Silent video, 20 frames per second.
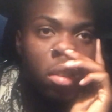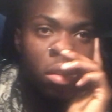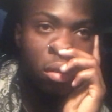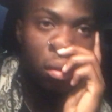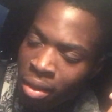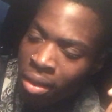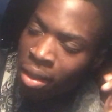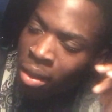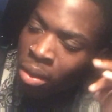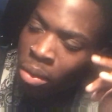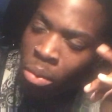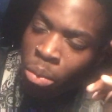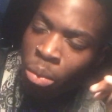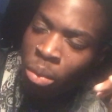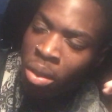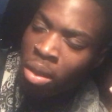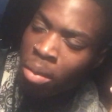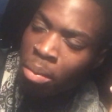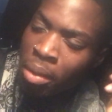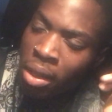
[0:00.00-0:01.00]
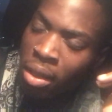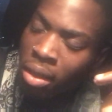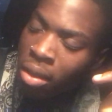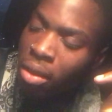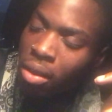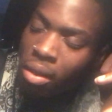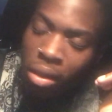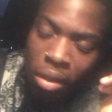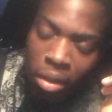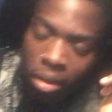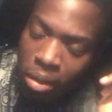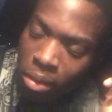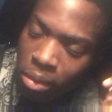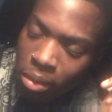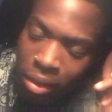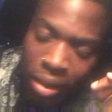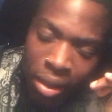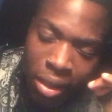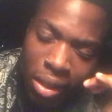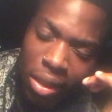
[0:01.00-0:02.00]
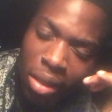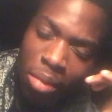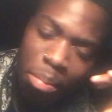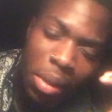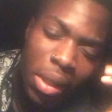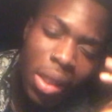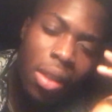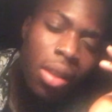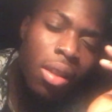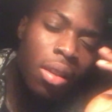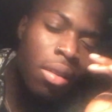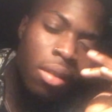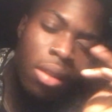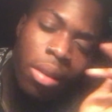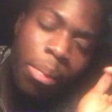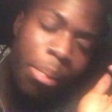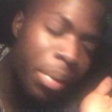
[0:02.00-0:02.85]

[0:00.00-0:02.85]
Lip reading: I don't wanna be the one to pick up the